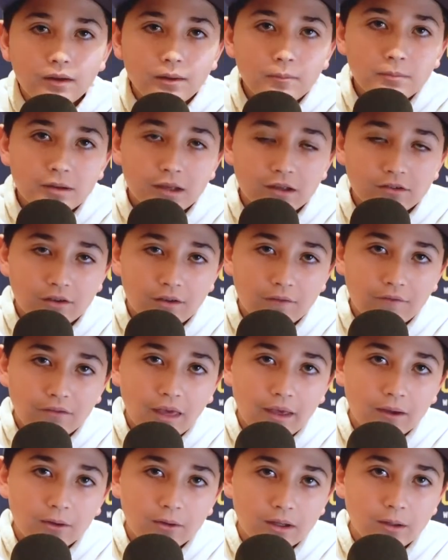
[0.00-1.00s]
Because if
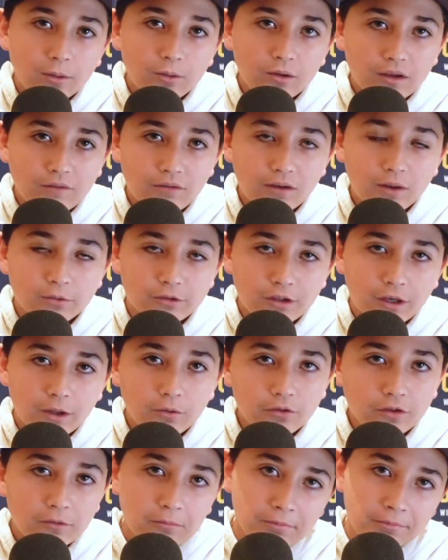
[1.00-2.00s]
he goes to
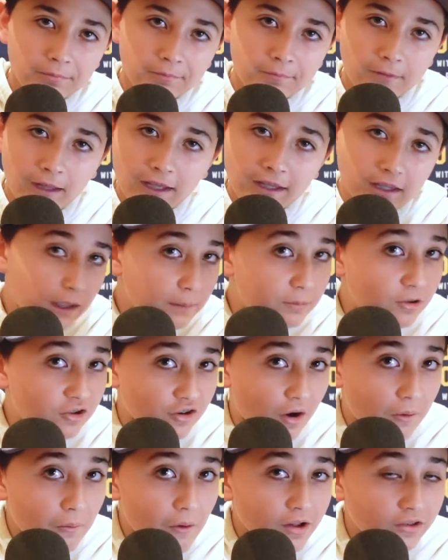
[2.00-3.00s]
Houston, they can keep
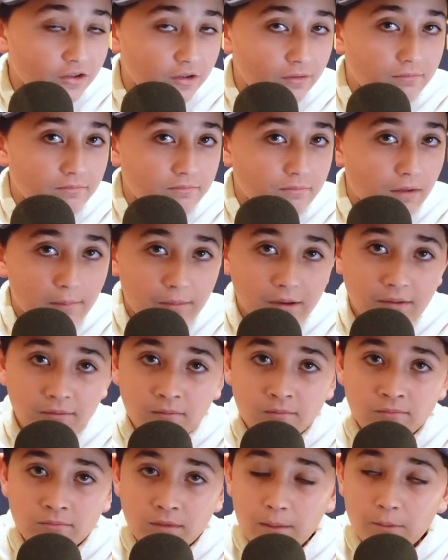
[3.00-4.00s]
Deshaun Watson, maybe.
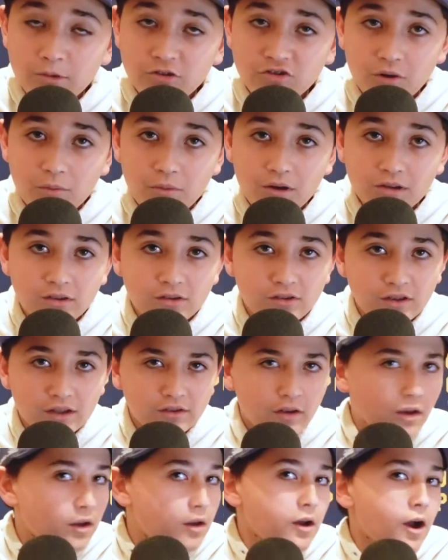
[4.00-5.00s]
Maybe Deshaun Watson
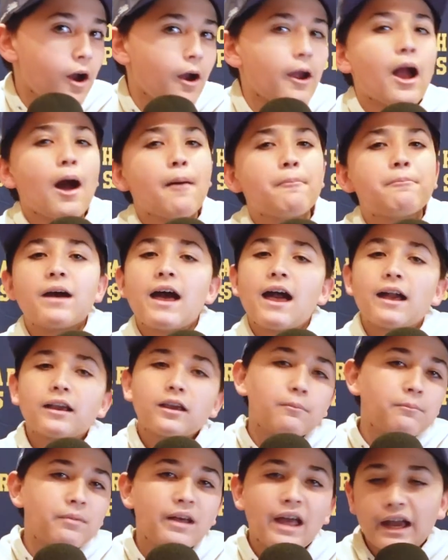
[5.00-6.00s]
says, all right, I'm back.
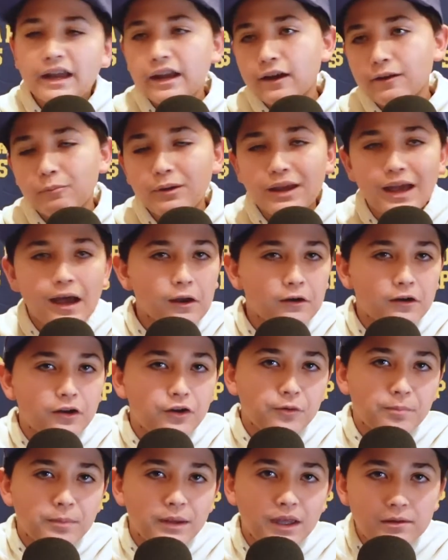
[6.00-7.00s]
We hired
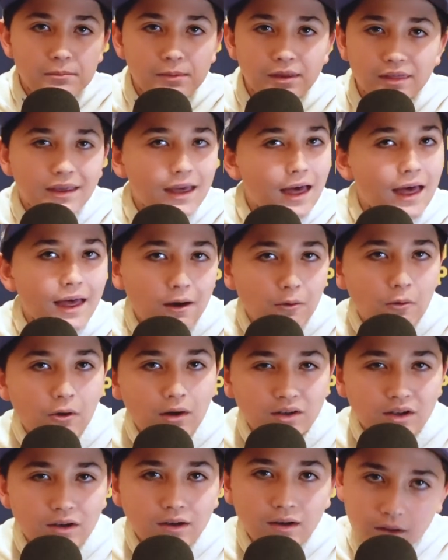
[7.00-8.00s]
Eric Bieniemy, the guy I
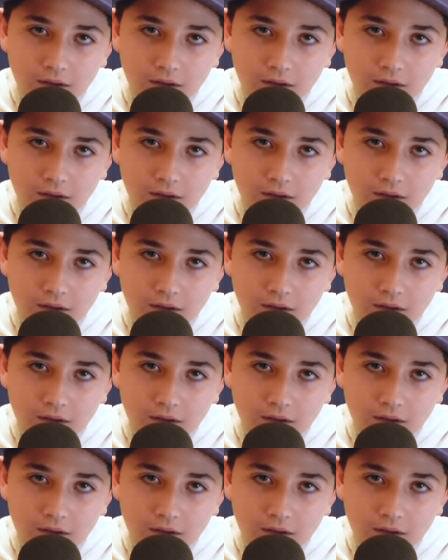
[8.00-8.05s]
wanted.